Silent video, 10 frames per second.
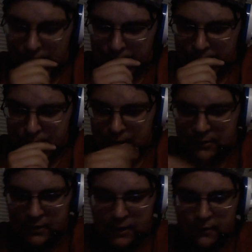week, they play the
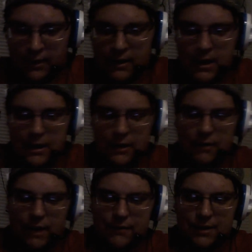Saints. And
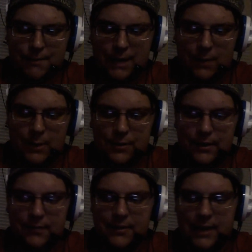after the bye week,
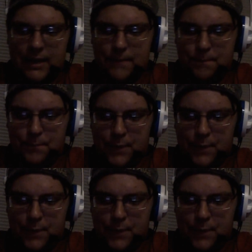things get